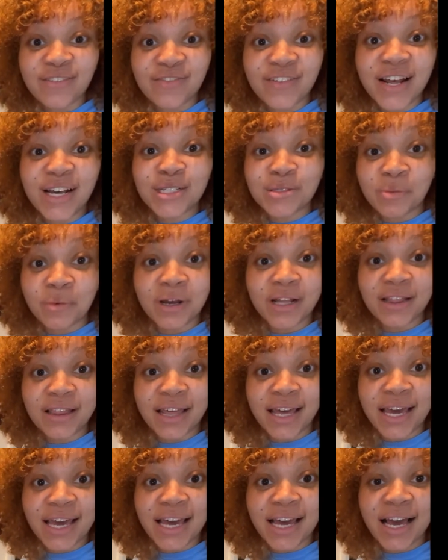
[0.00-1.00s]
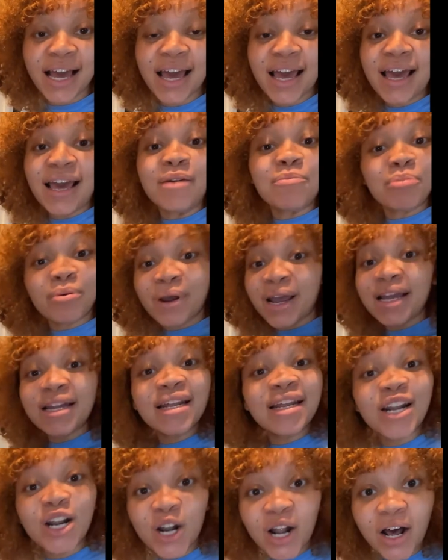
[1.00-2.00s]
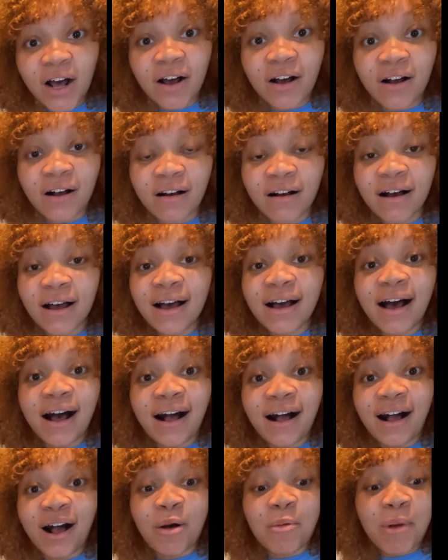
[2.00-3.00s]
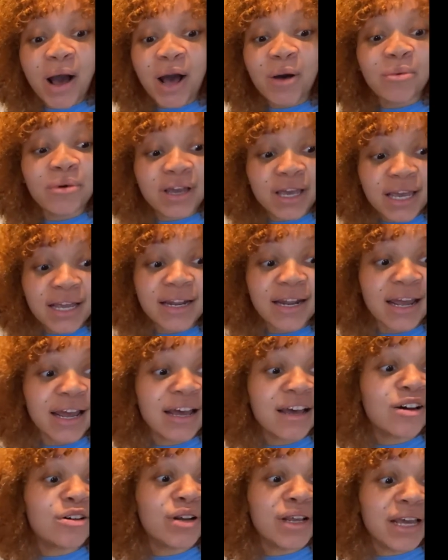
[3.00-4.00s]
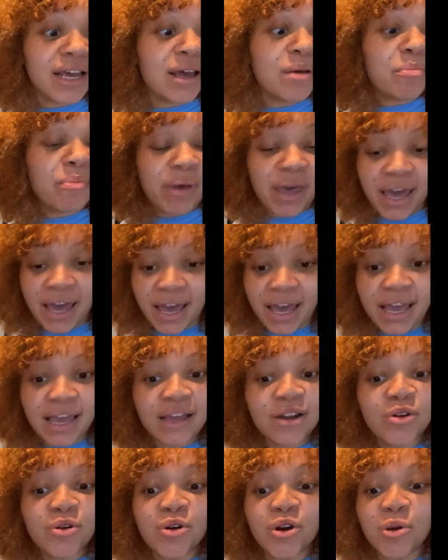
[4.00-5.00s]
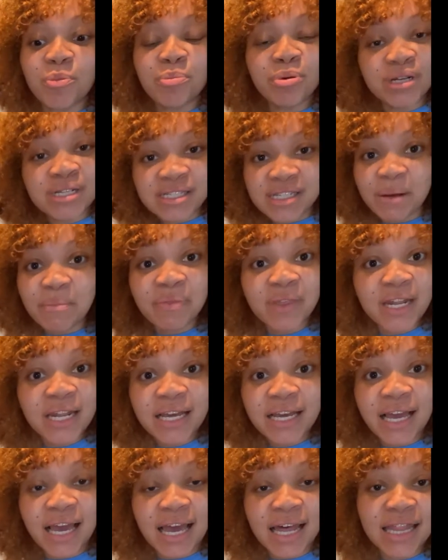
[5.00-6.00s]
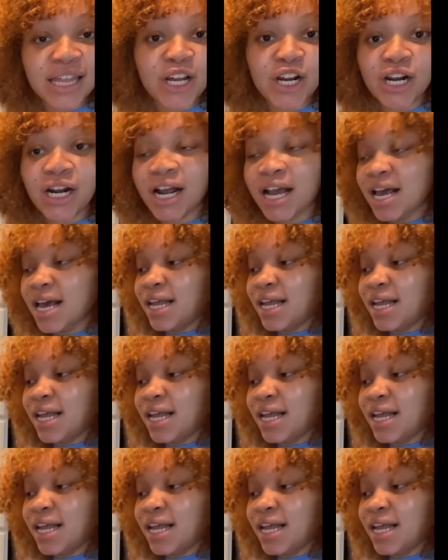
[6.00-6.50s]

That's one thing. Pregnant and all. I will get down and paint or put something together.